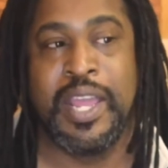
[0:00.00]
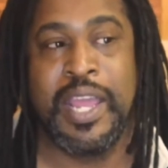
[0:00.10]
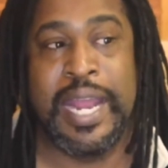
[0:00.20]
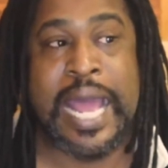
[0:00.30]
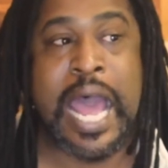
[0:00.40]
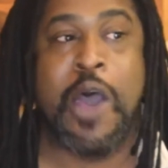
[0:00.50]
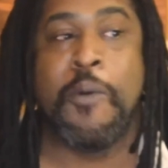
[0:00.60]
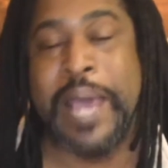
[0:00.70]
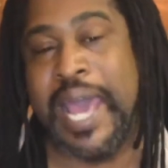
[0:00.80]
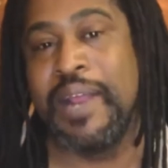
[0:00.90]
and how
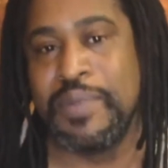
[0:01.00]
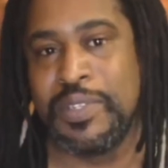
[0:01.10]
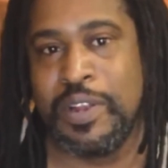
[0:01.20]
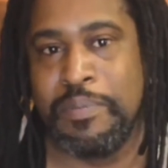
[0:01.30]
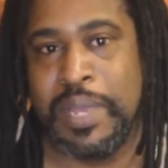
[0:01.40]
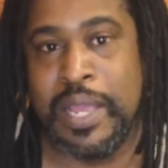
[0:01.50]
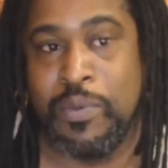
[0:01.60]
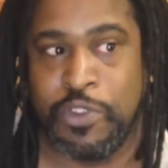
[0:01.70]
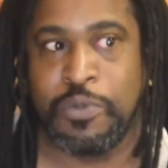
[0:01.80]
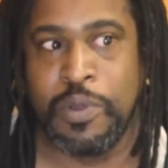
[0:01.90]
bad it was going to be and
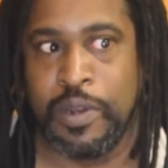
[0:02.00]
what you were